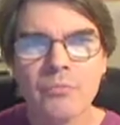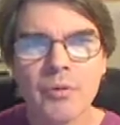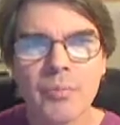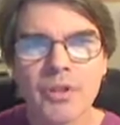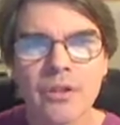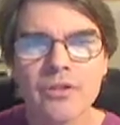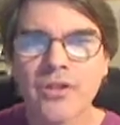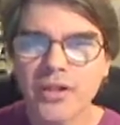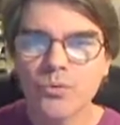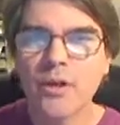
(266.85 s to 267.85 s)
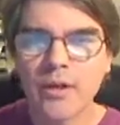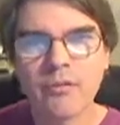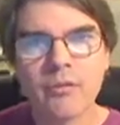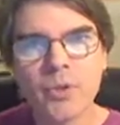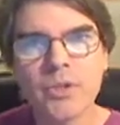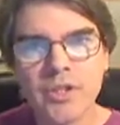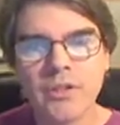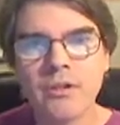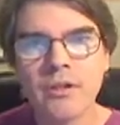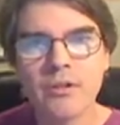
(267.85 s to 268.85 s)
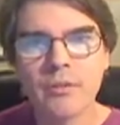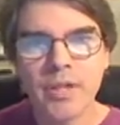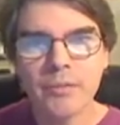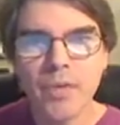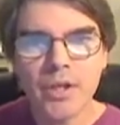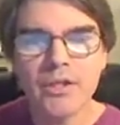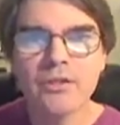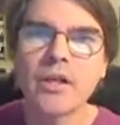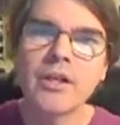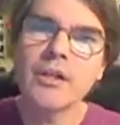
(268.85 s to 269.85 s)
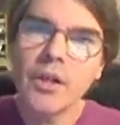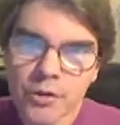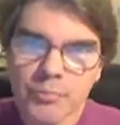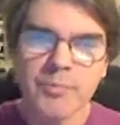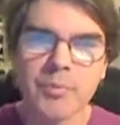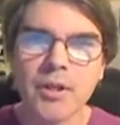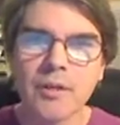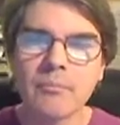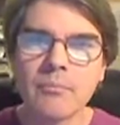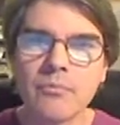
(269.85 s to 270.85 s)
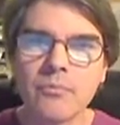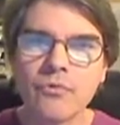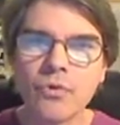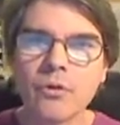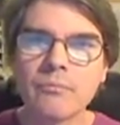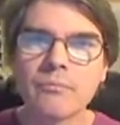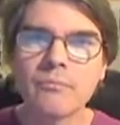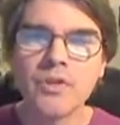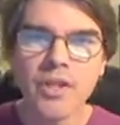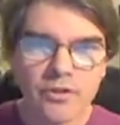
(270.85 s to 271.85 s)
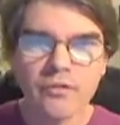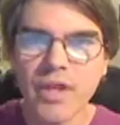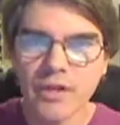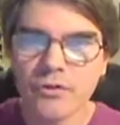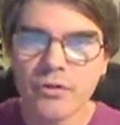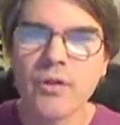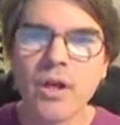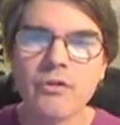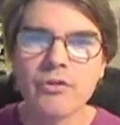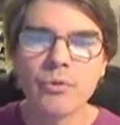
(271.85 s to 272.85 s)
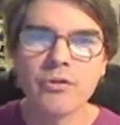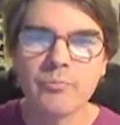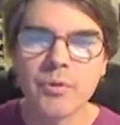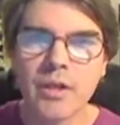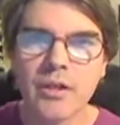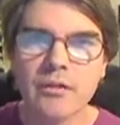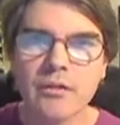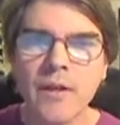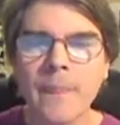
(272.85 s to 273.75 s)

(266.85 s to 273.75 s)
but because that's what everyone did to make money signing other people up for tens of thousands of dollars worth of products.